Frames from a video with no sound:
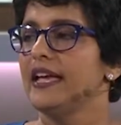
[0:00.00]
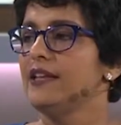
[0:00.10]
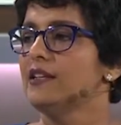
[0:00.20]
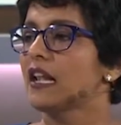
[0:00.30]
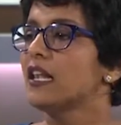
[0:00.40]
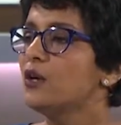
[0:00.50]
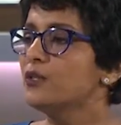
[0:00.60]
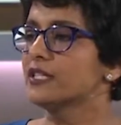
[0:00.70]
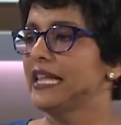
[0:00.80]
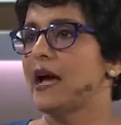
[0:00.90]
in
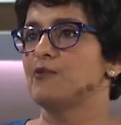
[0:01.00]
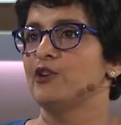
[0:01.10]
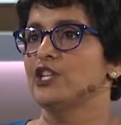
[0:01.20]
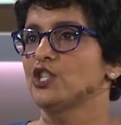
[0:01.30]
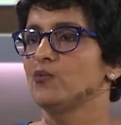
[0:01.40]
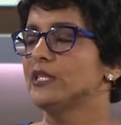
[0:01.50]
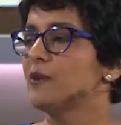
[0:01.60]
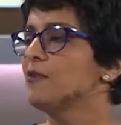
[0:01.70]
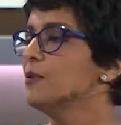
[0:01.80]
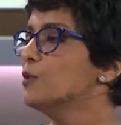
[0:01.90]
close collaboration with
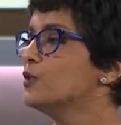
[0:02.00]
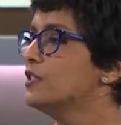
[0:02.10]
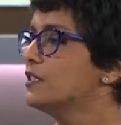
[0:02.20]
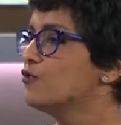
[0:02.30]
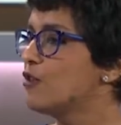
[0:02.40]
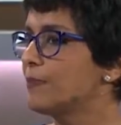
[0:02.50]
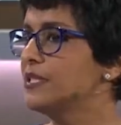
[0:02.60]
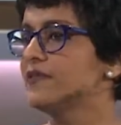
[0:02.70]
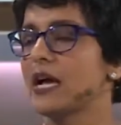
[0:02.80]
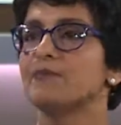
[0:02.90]
some of the most
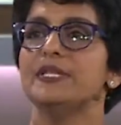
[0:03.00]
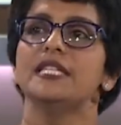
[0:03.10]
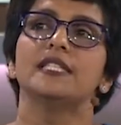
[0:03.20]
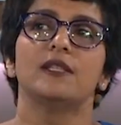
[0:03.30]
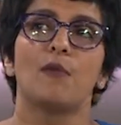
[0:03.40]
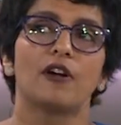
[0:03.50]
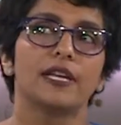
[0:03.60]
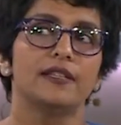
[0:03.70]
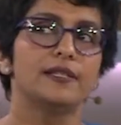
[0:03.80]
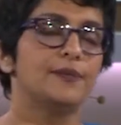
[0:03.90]
disruptive companies in the
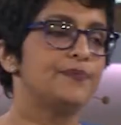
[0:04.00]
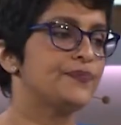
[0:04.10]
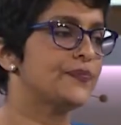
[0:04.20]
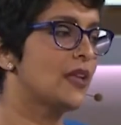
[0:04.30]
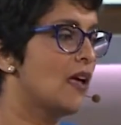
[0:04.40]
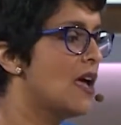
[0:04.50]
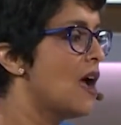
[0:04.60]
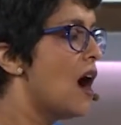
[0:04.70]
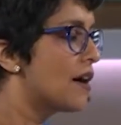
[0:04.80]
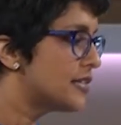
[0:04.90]
market.
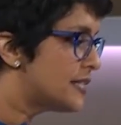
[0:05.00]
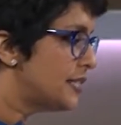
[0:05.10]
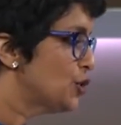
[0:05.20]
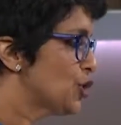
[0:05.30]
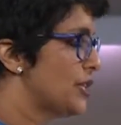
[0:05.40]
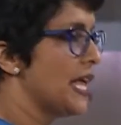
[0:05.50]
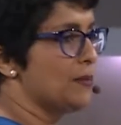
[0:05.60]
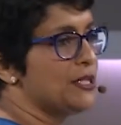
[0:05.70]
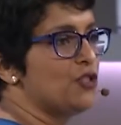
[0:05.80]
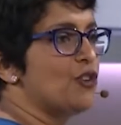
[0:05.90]
Our solution
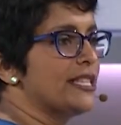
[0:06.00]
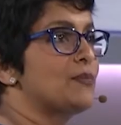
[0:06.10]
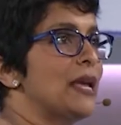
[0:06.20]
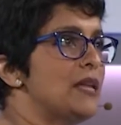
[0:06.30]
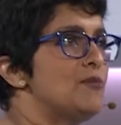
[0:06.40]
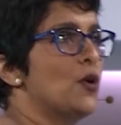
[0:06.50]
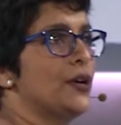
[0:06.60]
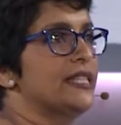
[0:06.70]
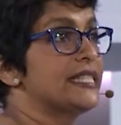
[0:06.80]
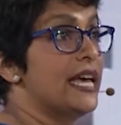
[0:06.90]
helps address pain
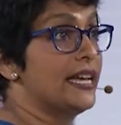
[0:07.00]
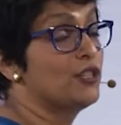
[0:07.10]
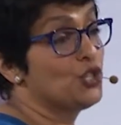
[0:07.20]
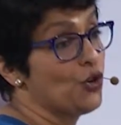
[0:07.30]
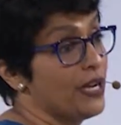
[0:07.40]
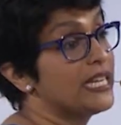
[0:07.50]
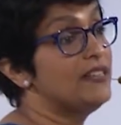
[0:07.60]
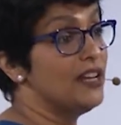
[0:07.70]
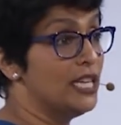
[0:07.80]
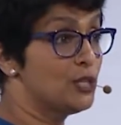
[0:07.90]
points like ensuring
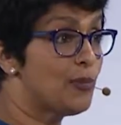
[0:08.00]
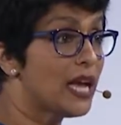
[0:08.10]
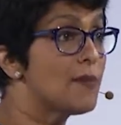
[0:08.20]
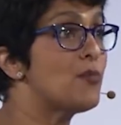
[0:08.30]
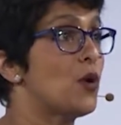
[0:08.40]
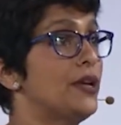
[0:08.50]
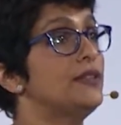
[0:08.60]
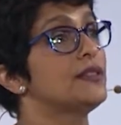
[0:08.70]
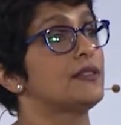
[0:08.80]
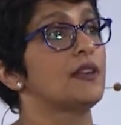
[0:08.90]
convenient pickup
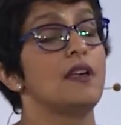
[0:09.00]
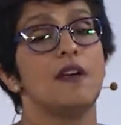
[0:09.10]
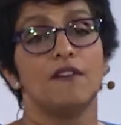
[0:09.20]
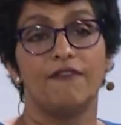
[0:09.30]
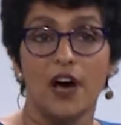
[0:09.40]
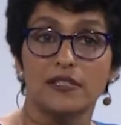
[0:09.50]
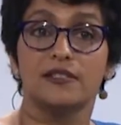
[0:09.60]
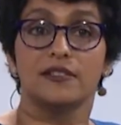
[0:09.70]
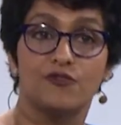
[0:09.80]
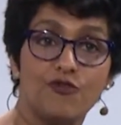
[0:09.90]
points,
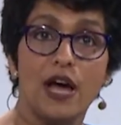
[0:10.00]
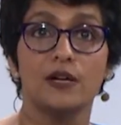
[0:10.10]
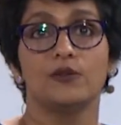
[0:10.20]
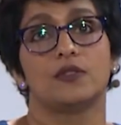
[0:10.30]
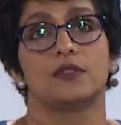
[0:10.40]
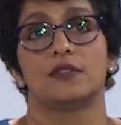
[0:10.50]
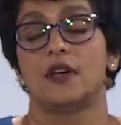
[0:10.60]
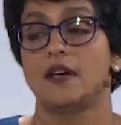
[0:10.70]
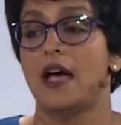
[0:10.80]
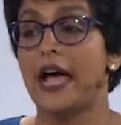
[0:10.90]
fastest routes,
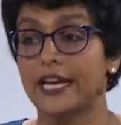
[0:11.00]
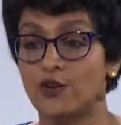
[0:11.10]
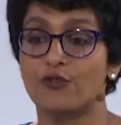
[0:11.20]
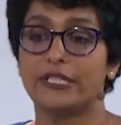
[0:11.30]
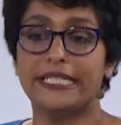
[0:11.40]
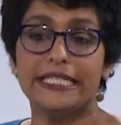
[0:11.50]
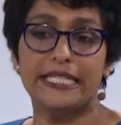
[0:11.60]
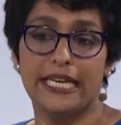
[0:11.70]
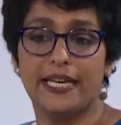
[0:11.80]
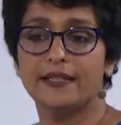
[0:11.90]
accurate
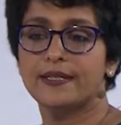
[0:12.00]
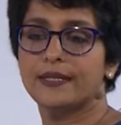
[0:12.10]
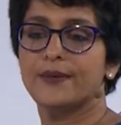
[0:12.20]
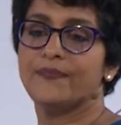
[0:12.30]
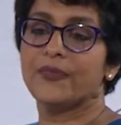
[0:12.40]
ETAs,